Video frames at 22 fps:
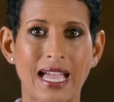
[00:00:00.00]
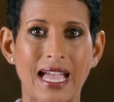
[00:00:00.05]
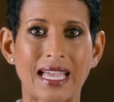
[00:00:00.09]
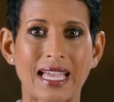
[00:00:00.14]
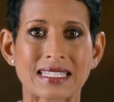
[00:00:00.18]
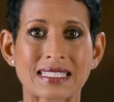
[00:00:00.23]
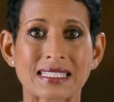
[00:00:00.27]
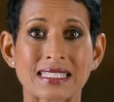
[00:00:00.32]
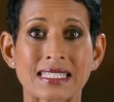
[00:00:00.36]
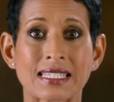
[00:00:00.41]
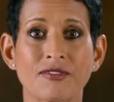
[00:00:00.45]

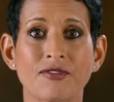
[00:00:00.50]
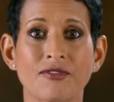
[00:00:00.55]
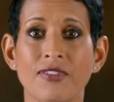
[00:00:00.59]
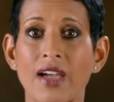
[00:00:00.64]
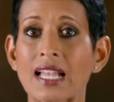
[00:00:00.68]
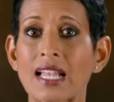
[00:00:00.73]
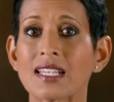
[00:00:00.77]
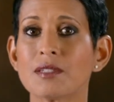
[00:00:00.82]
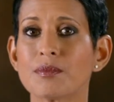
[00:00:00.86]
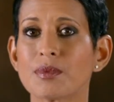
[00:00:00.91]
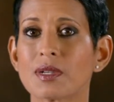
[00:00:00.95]
handing
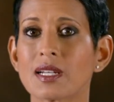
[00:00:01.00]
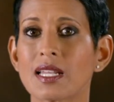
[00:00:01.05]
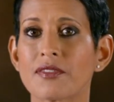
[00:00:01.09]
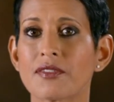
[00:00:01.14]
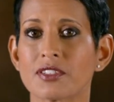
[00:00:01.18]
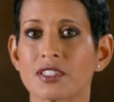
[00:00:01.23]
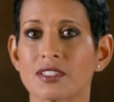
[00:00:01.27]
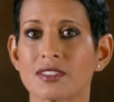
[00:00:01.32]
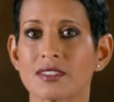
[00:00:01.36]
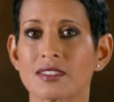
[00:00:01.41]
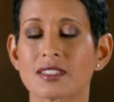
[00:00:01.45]
valuable
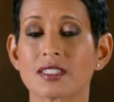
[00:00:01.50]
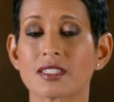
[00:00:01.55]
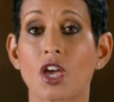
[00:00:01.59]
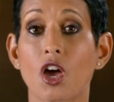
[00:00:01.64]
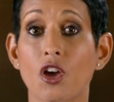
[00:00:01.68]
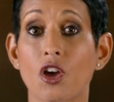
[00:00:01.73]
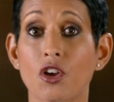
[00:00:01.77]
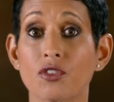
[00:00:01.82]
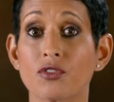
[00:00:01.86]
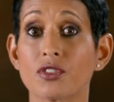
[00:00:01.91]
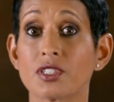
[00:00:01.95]
evidence
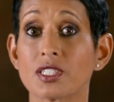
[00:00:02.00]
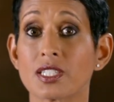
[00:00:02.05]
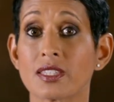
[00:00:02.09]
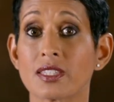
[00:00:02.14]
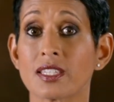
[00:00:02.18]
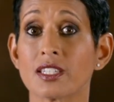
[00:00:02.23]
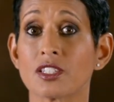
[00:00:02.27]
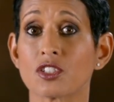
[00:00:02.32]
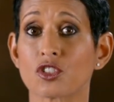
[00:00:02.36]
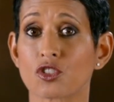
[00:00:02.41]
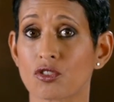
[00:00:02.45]
over to
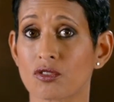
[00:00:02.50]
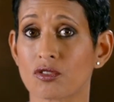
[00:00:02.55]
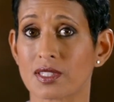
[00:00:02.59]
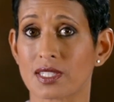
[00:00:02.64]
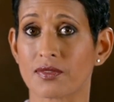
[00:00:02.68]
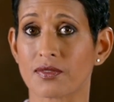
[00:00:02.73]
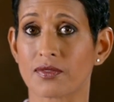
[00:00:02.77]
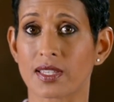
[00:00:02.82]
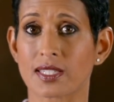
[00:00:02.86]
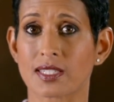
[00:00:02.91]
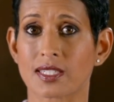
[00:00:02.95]
the insurance
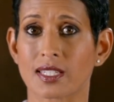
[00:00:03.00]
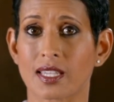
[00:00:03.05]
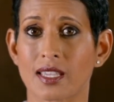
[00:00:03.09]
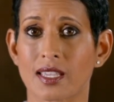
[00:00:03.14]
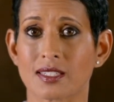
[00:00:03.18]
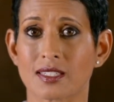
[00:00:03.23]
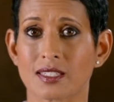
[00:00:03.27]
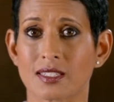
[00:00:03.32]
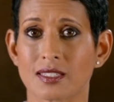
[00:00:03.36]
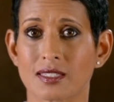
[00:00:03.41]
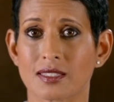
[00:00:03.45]

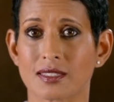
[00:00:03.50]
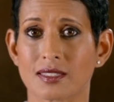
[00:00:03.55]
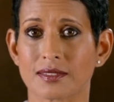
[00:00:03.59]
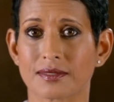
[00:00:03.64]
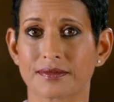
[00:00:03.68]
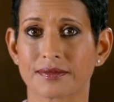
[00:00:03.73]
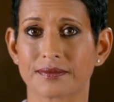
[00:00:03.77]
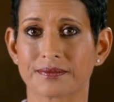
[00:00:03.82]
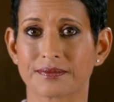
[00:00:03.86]
investigators.